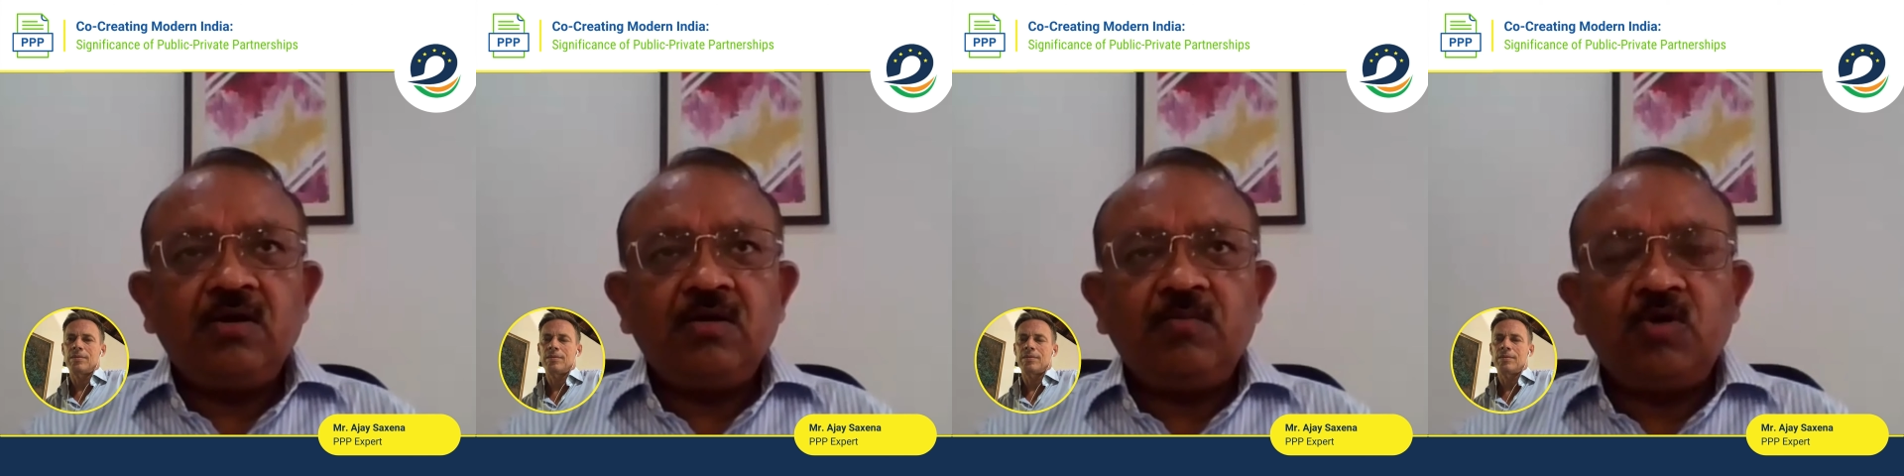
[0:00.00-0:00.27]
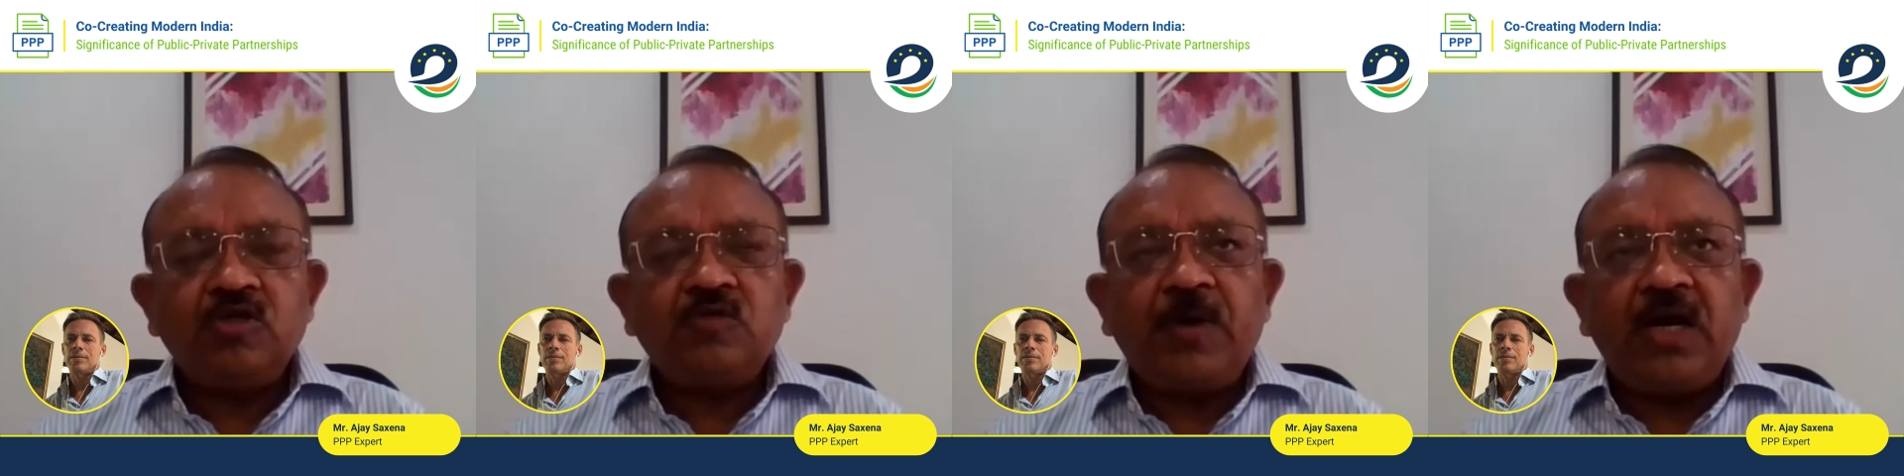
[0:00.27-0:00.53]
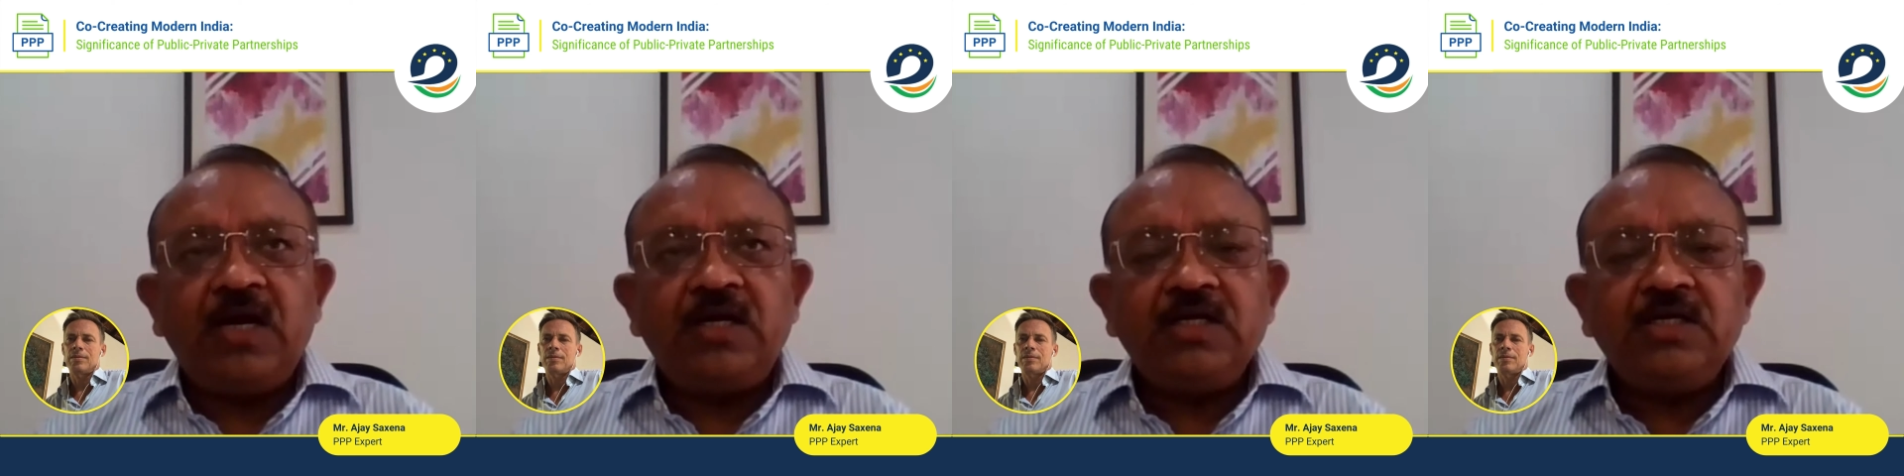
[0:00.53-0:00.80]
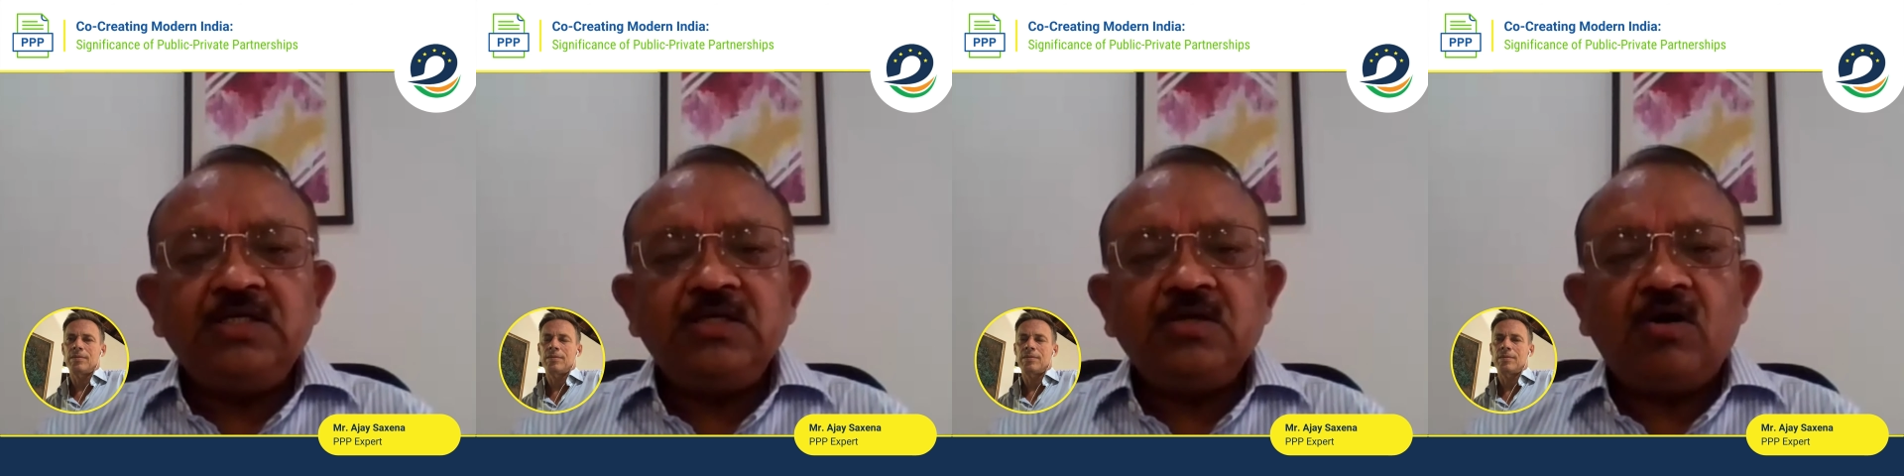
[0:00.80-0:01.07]

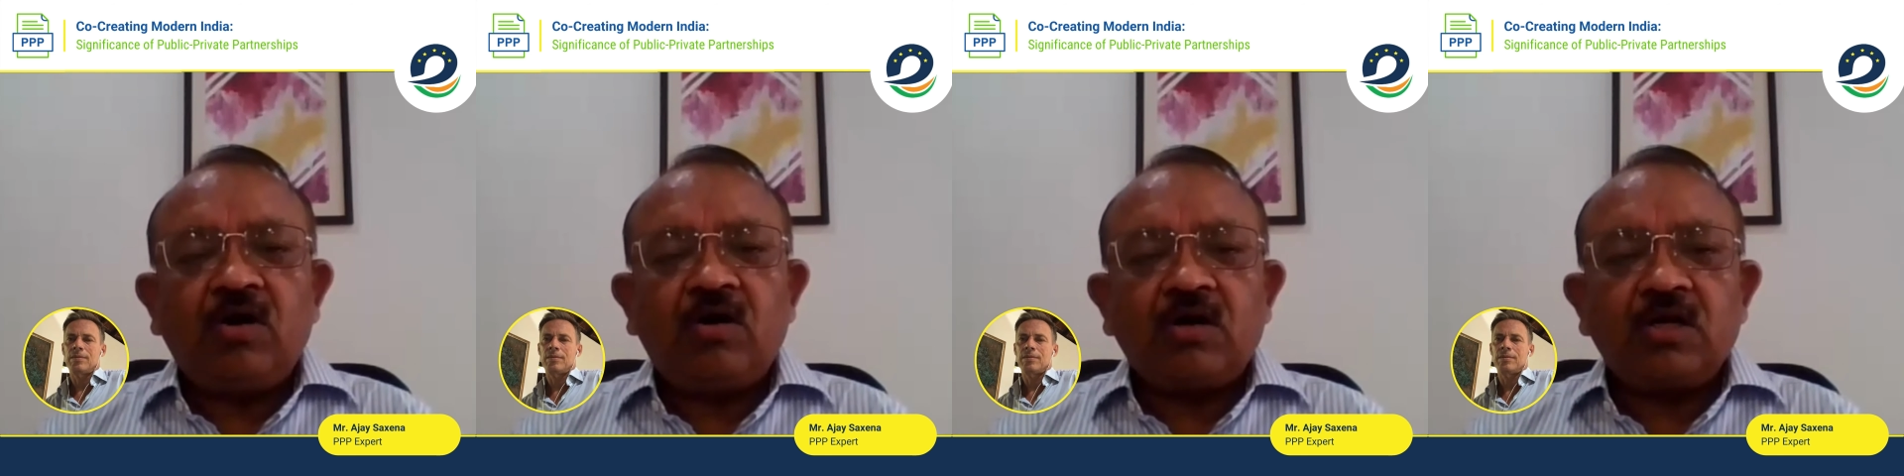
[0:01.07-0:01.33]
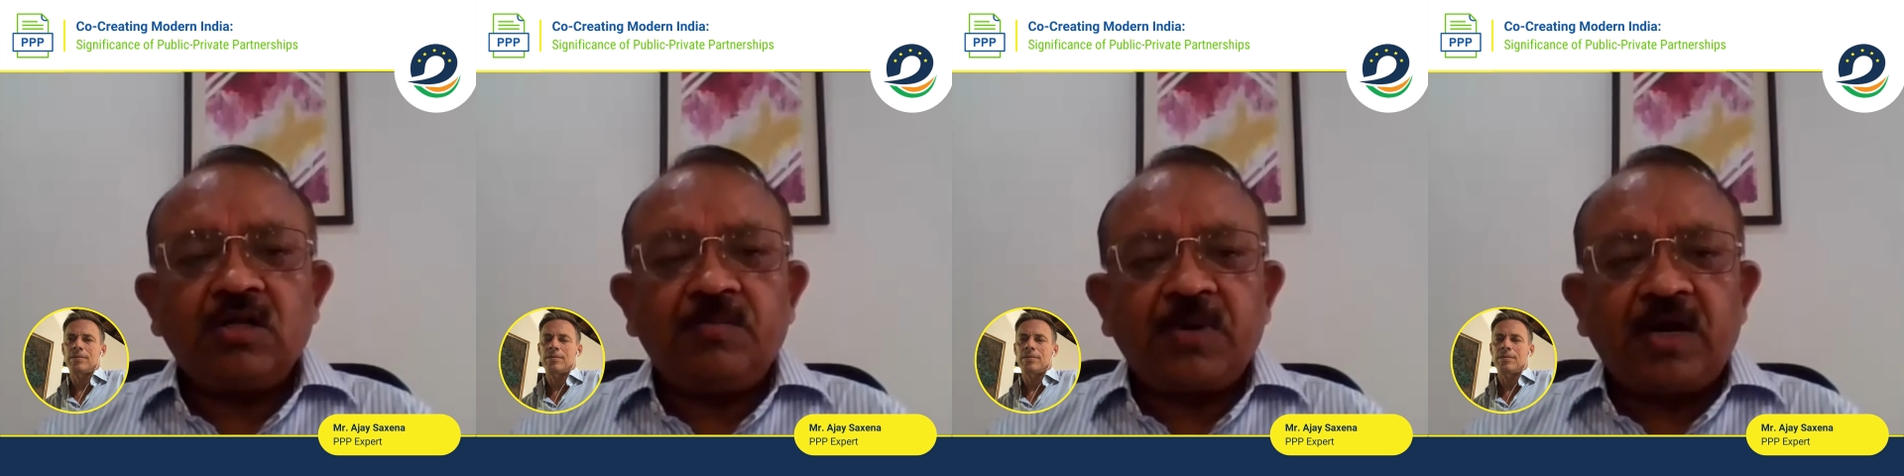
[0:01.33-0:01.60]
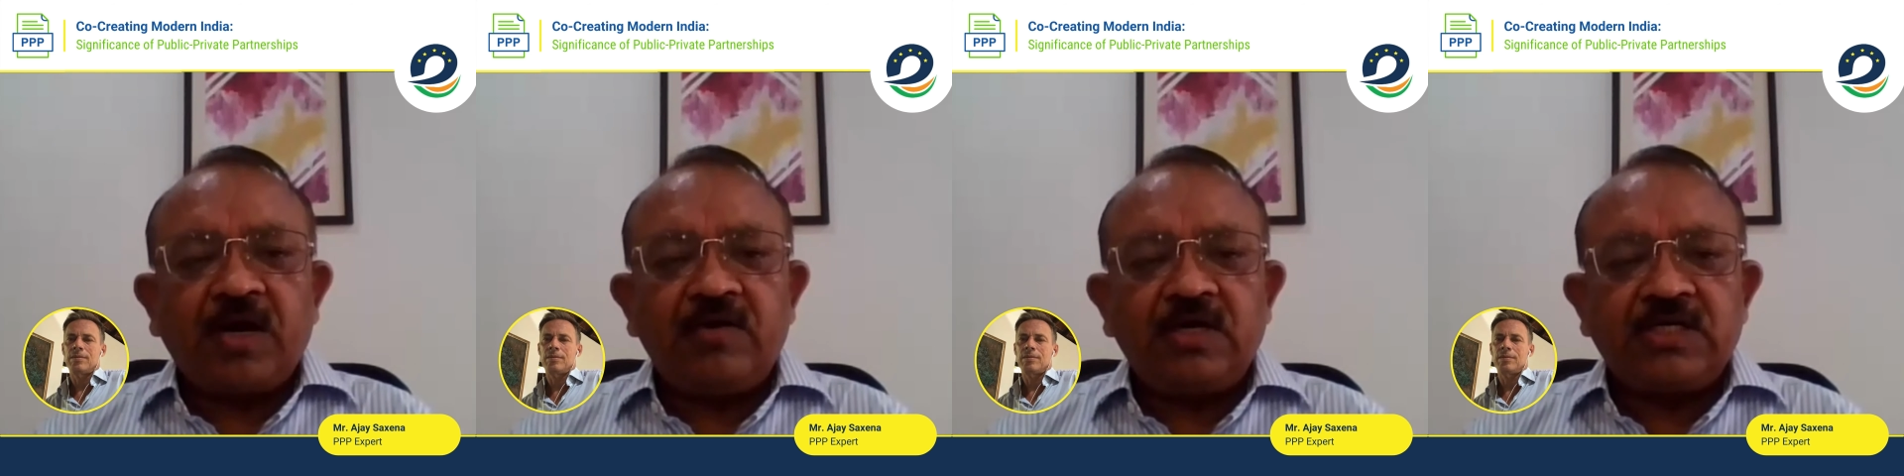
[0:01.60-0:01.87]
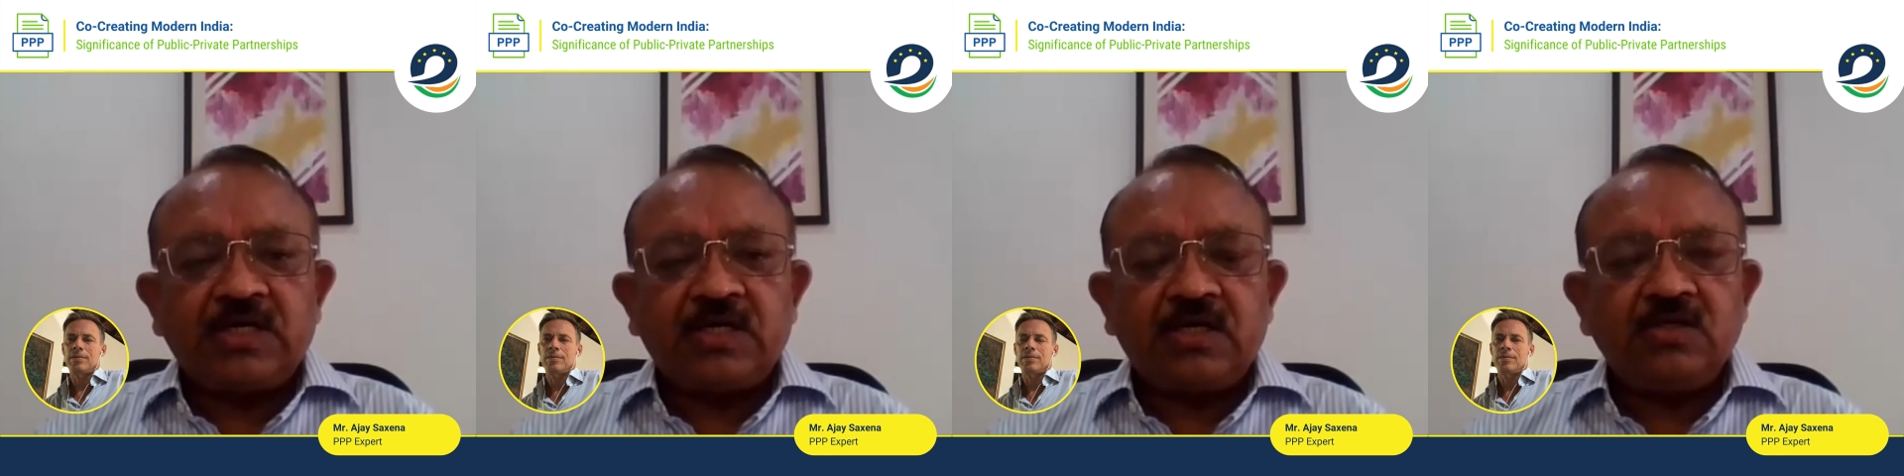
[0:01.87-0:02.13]
municipalities or the
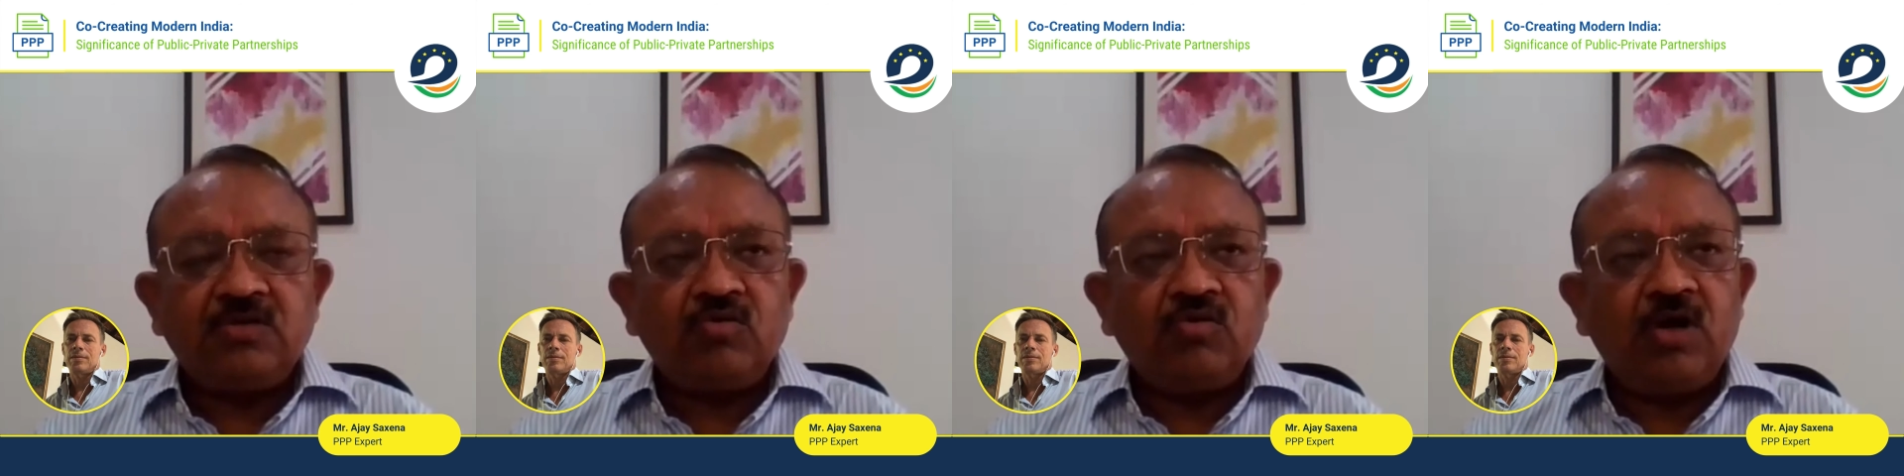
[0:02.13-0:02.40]
private sectors